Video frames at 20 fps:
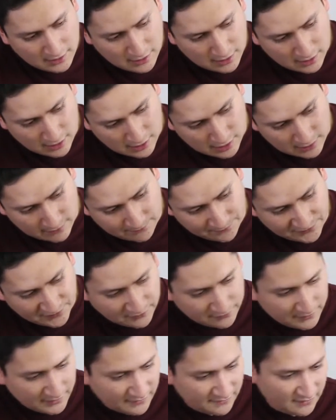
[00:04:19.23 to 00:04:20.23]

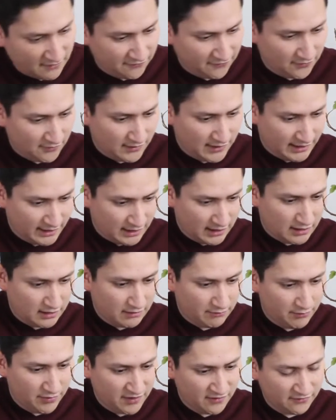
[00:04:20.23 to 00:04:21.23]
just because I feel like
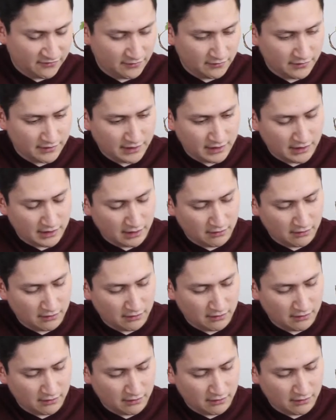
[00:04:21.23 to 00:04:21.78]
eventually